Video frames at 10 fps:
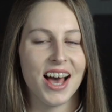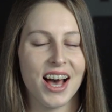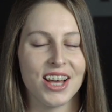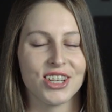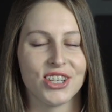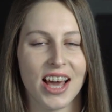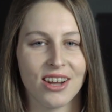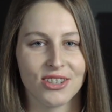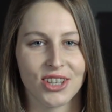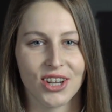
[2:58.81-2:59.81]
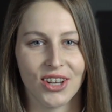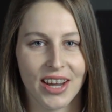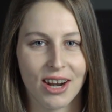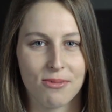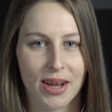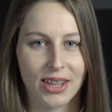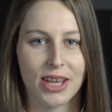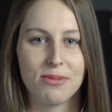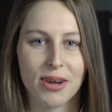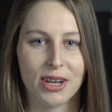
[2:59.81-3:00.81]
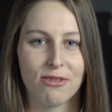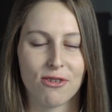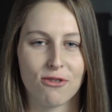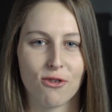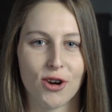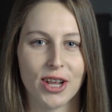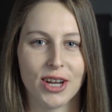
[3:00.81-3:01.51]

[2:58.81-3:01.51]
Shout out to Claire, my lane buddy for 4